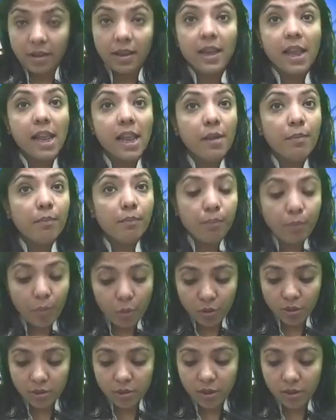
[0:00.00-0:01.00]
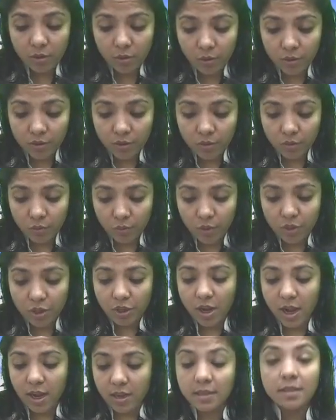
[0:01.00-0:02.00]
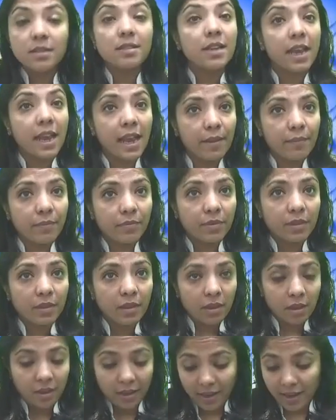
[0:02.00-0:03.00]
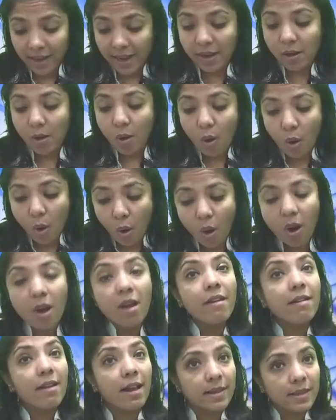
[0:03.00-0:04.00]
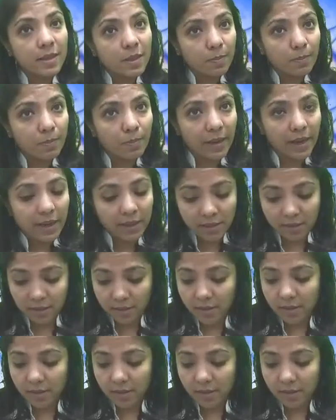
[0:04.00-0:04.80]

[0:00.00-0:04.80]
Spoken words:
Imported goods which are same in all respect,